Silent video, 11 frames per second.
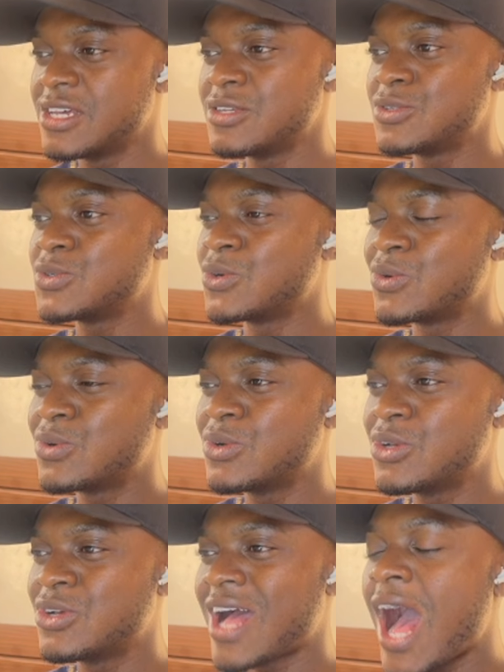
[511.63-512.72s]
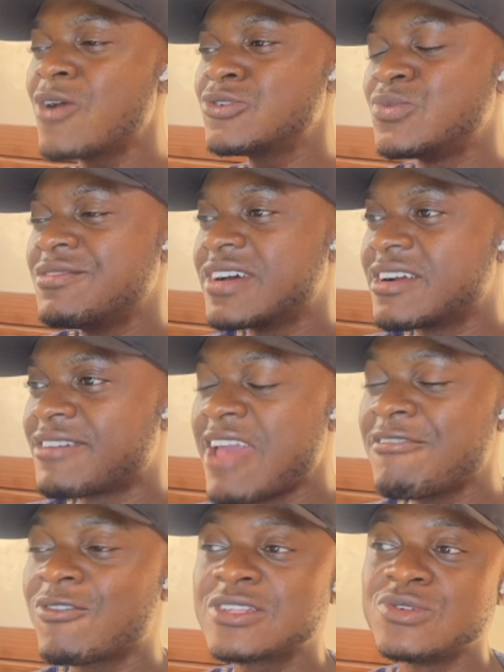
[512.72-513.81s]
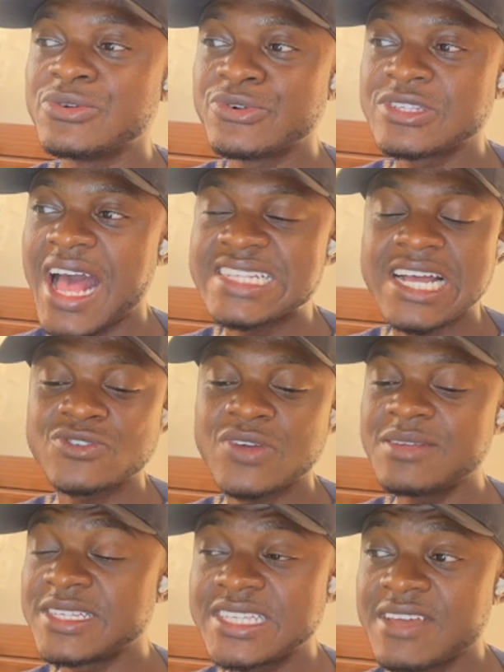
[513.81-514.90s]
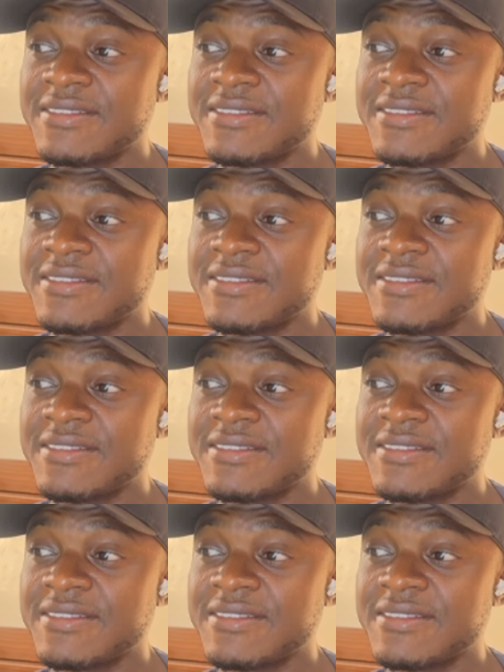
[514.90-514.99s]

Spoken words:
So how do we verify if what you wrote has actually been saved,